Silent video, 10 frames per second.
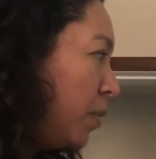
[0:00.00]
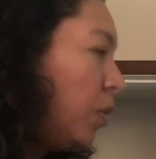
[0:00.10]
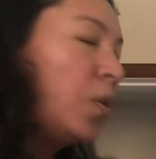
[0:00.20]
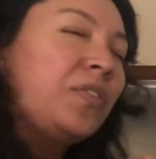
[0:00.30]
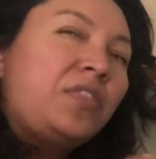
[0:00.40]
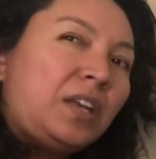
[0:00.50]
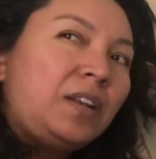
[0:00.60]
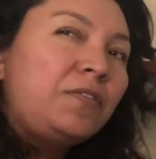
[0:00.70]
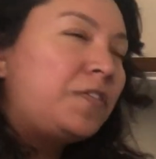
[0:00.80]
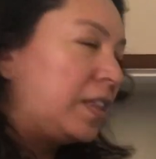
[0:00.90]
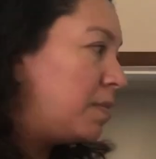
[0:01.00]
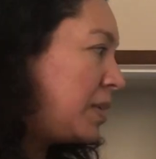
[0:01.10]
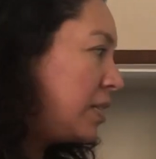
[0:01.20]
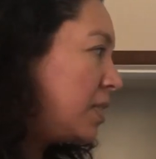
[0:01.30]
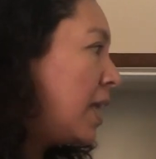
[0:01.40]
or thin
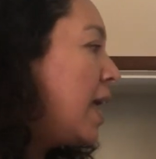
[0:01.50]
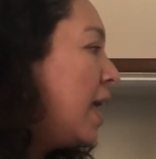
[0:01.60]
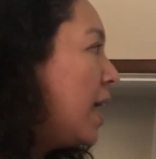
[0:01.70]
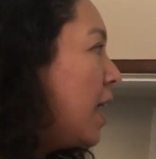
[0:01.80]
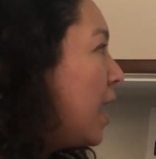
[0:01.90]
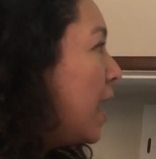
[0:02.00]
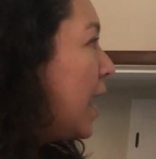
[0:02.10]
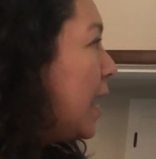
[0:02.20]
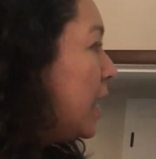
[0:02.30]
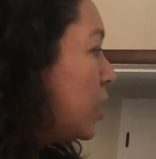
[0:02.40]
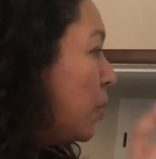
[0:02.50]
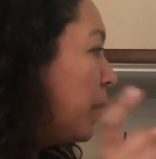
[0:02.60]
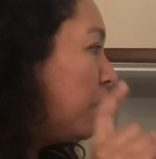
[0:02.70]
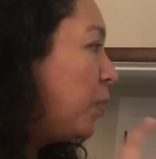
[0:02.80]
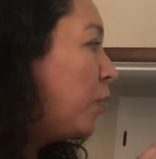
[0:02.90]
filaments.
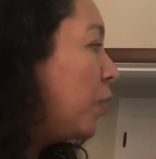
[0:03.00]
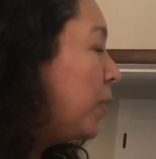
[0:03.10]
But before we